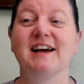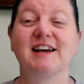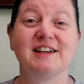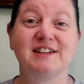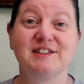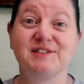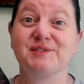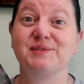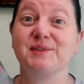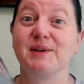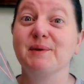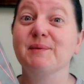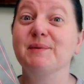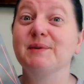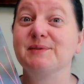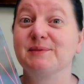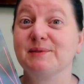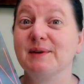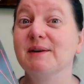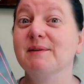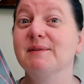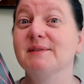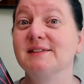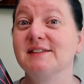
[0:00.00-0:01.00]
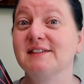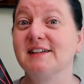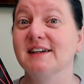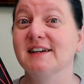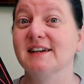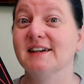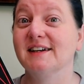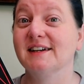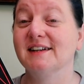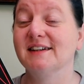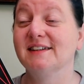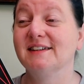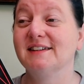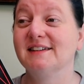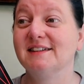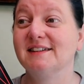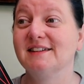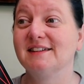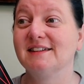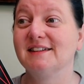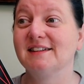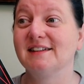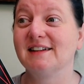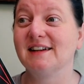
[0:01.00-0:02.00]
it's it was it was good.
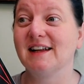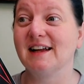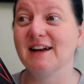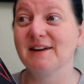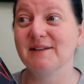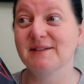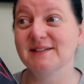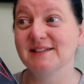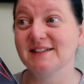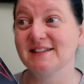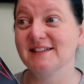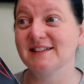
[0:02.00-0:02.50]
It was